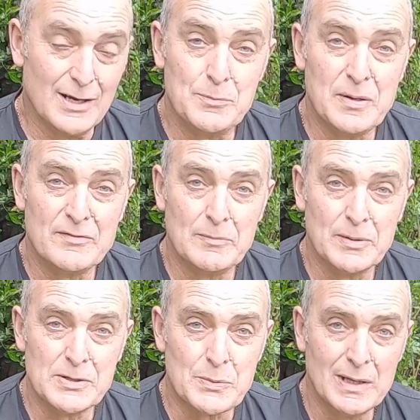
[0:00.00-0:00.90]
I hope
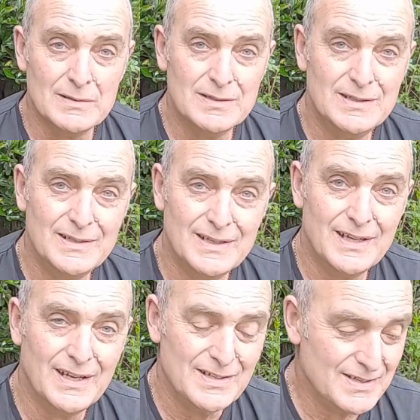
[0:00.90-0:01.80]
everybody's well,
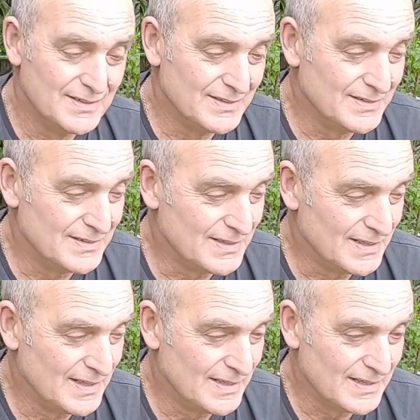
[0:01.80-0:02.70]
and
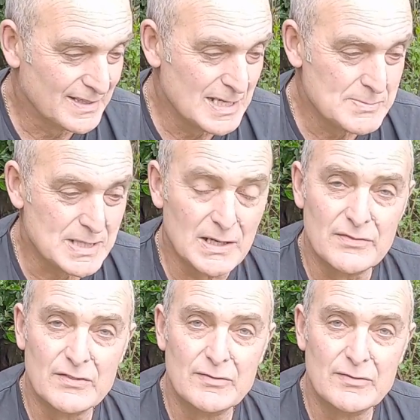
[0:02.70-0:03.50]
keep safe